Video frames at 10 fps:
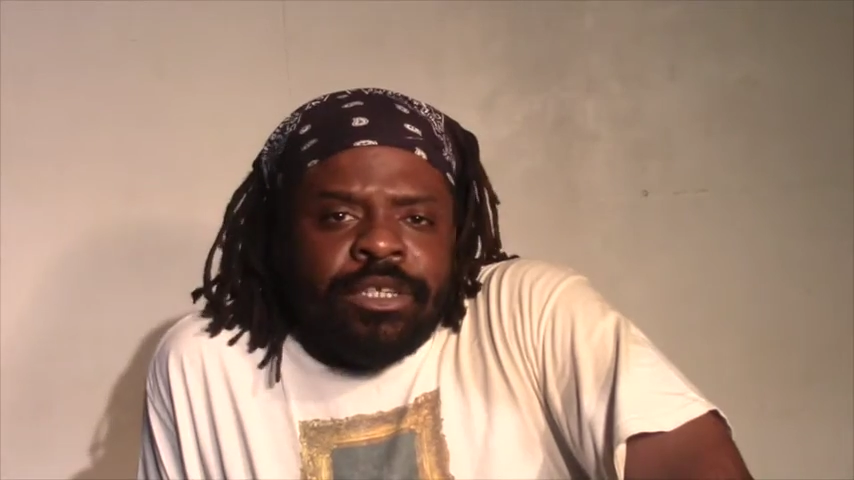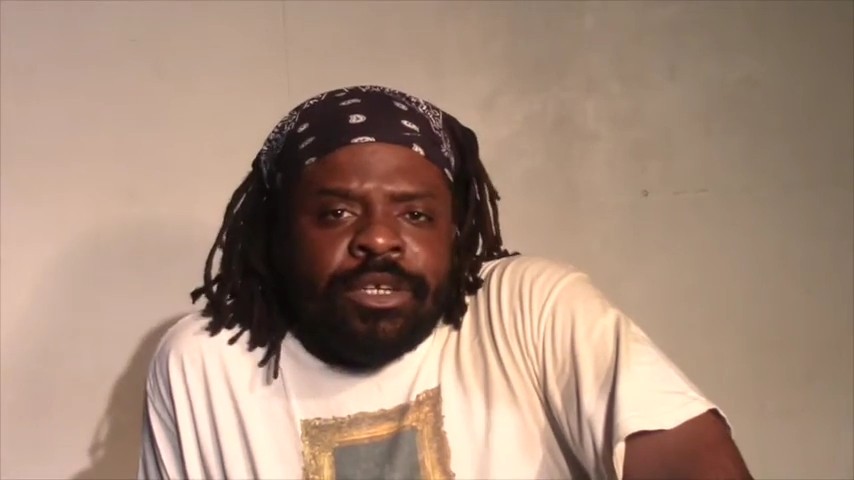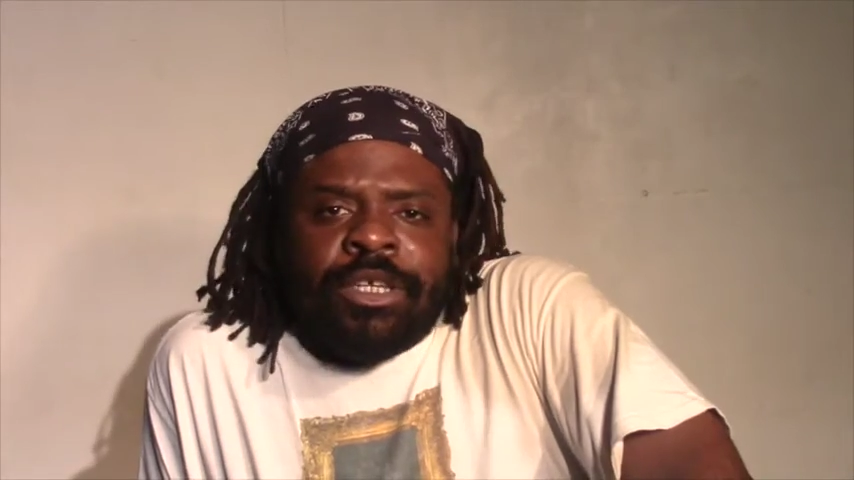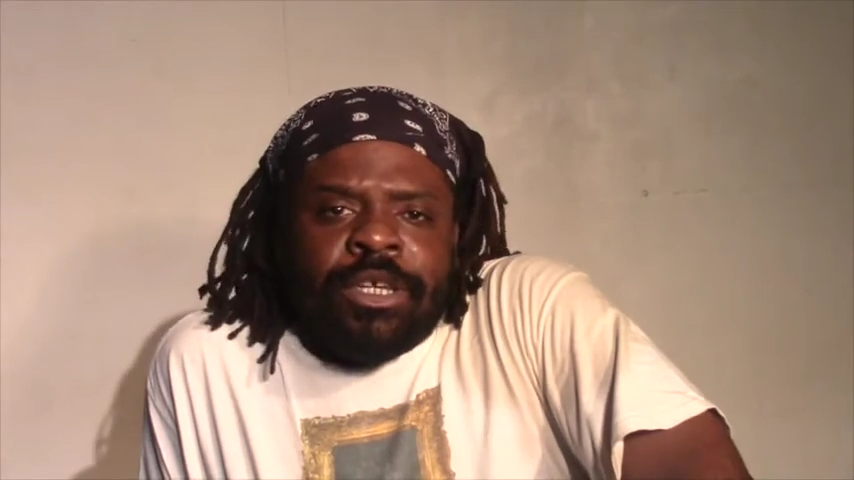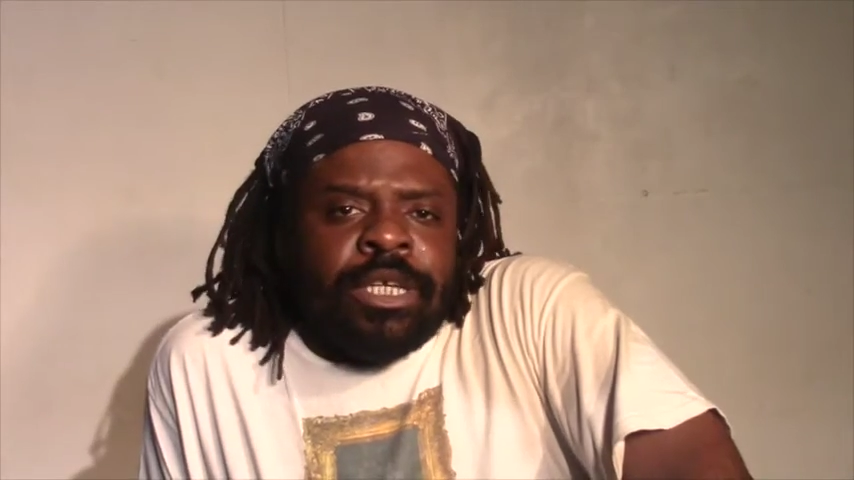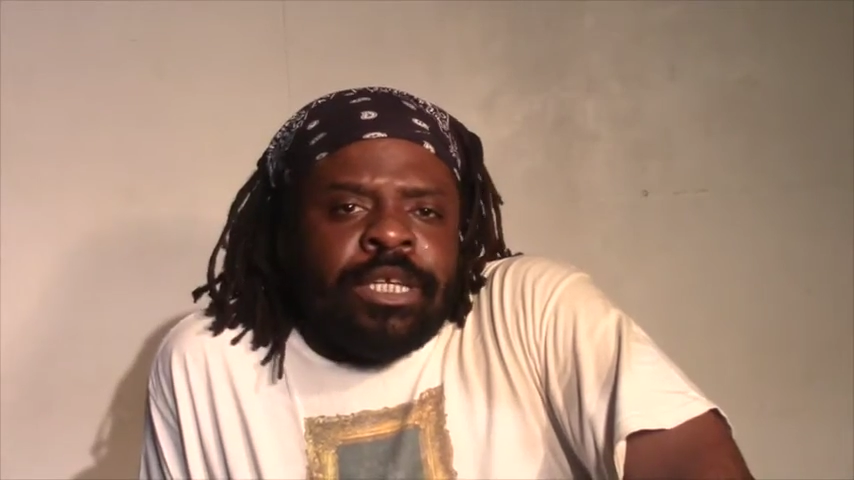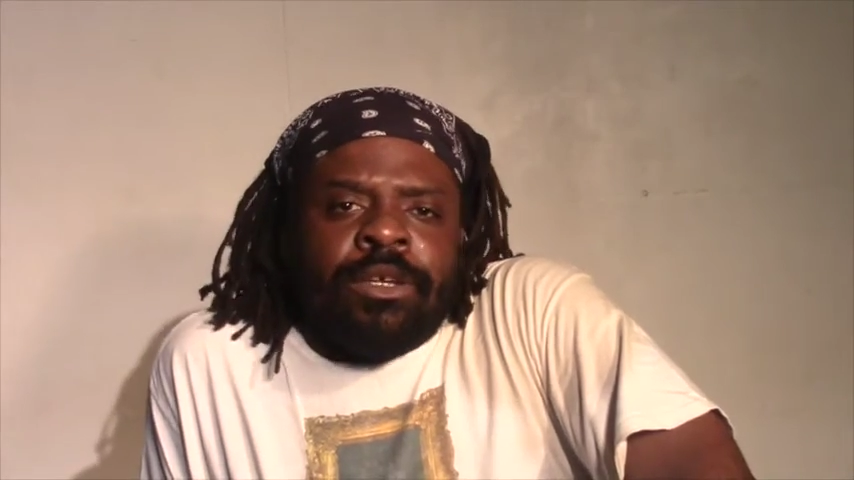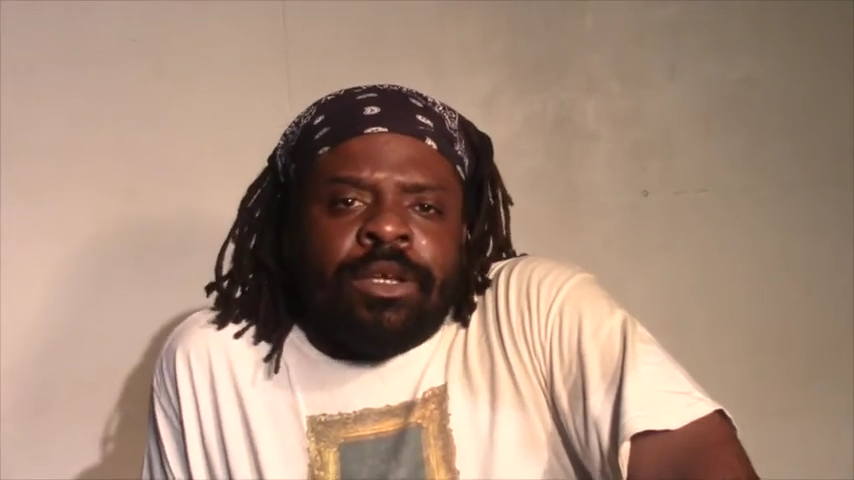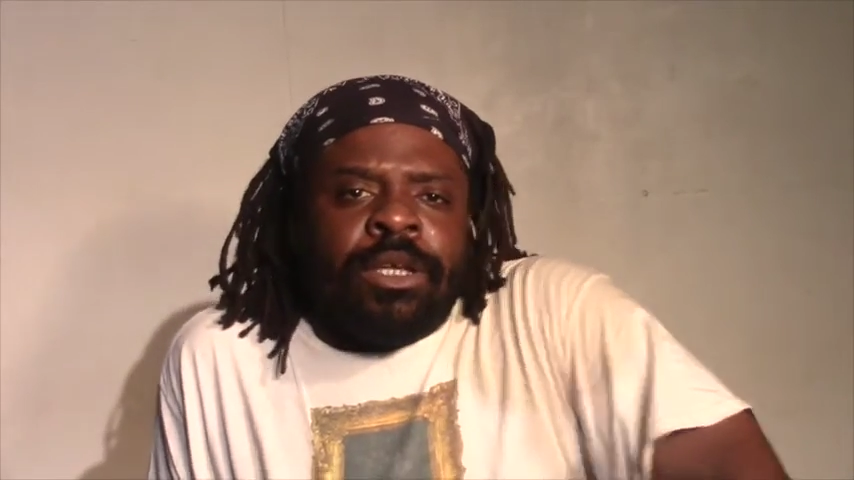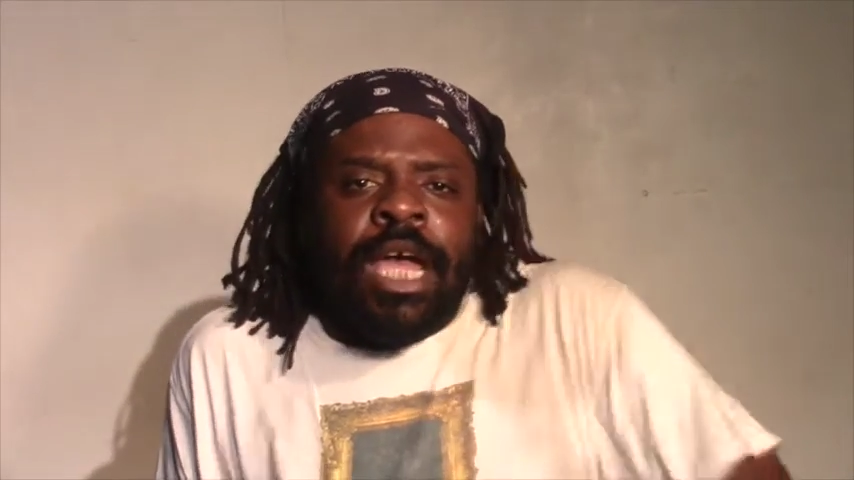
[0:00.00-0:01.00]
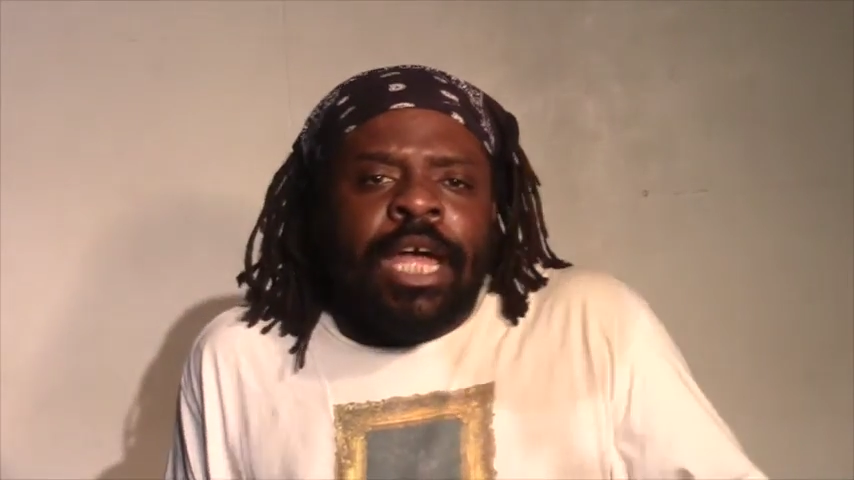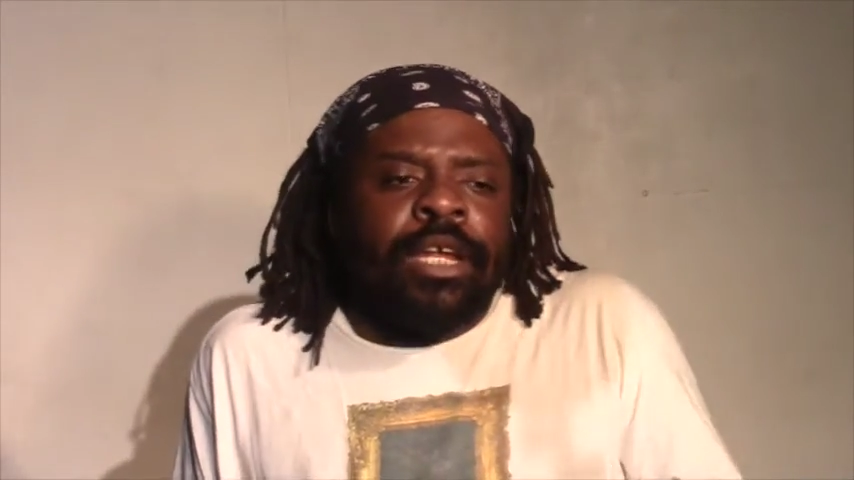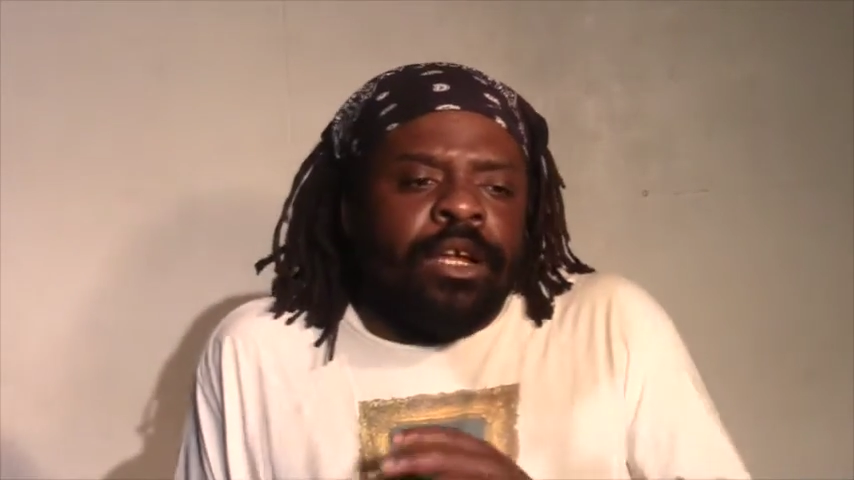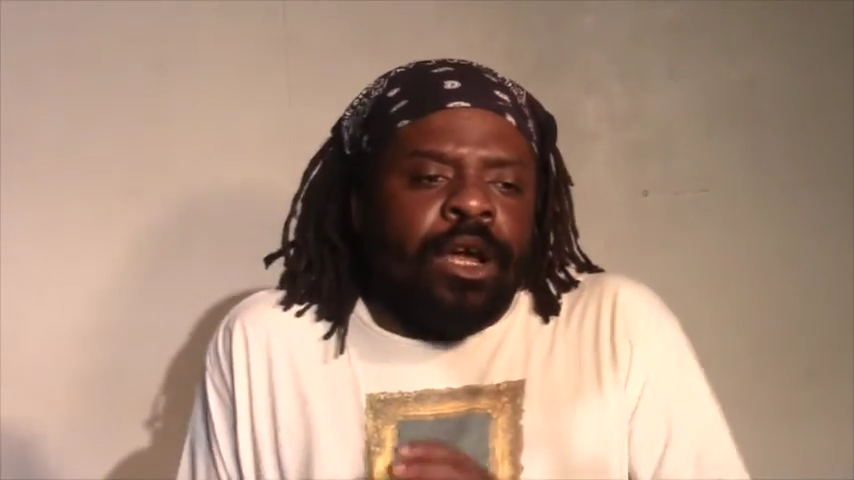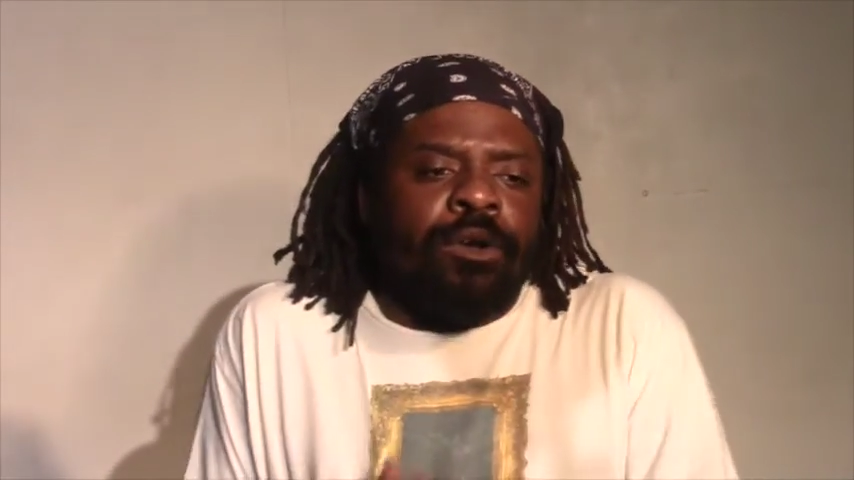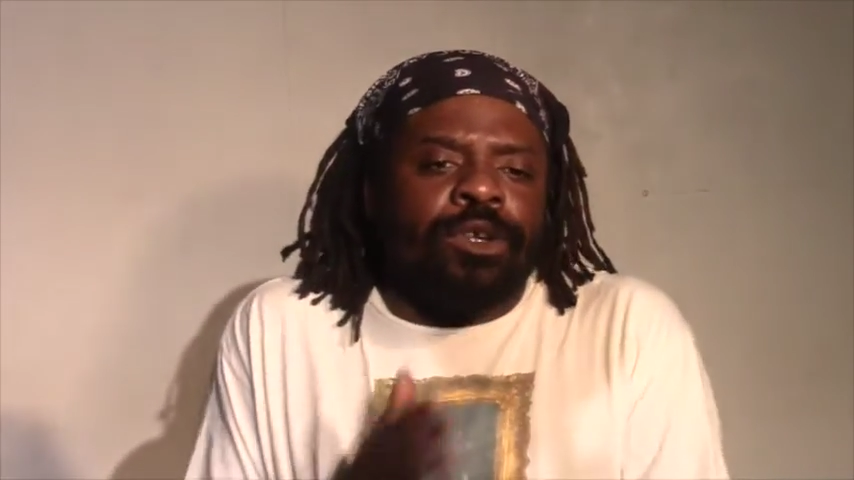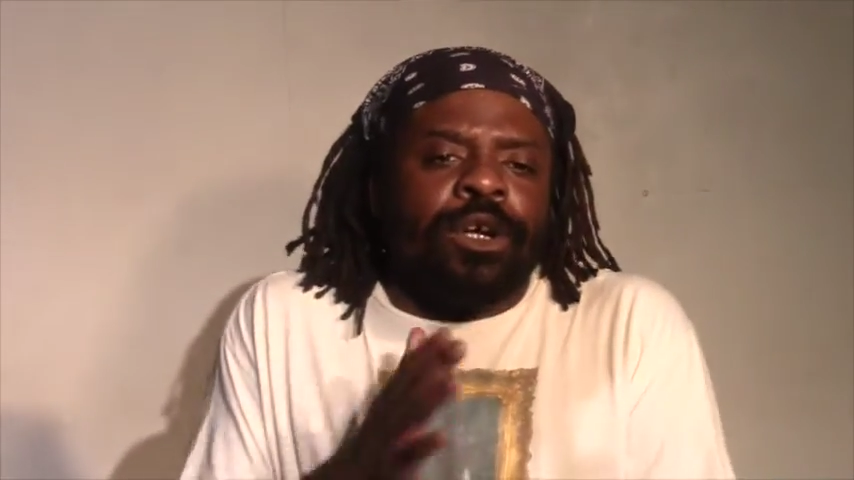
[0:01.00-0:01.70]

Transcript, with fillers: You you, you got to go.